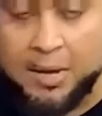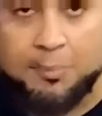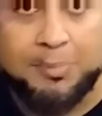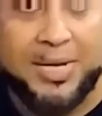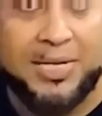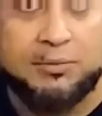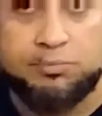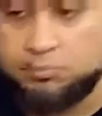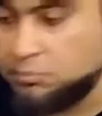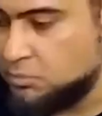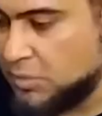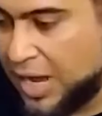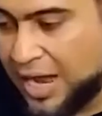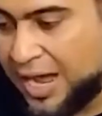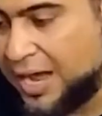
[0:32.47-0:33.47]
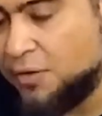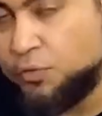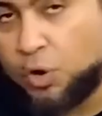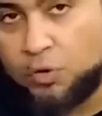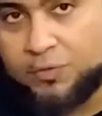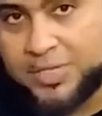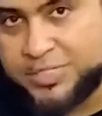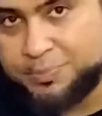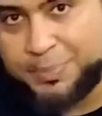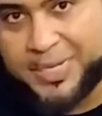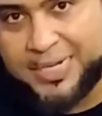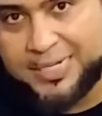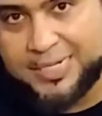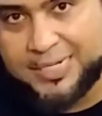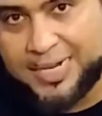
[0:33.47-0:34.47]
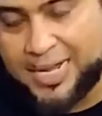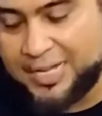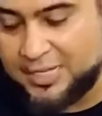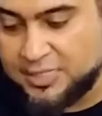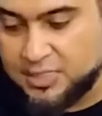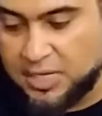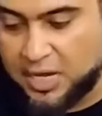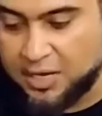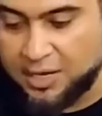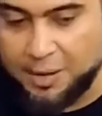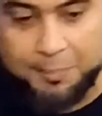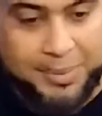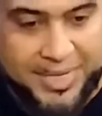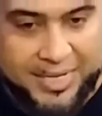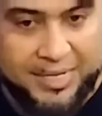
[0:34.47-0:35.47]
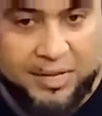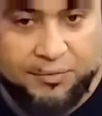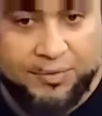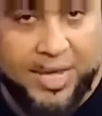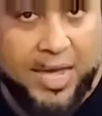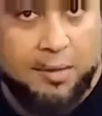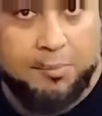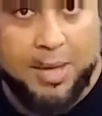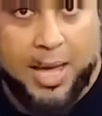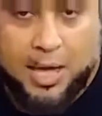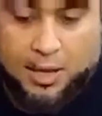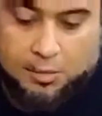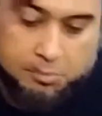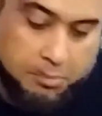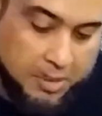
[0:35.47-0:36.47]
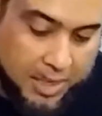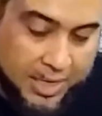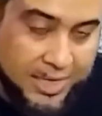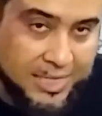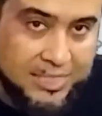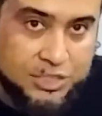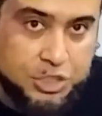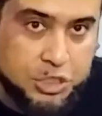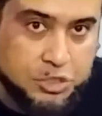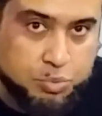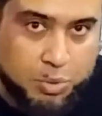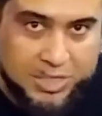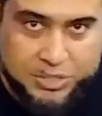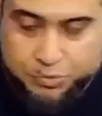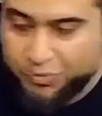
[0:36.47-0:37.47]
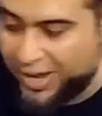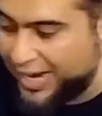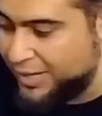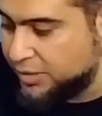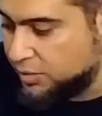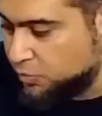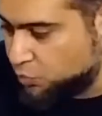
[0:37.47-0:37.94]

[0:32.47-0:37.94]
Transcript: but I've always played it as a competitive game and it just works fine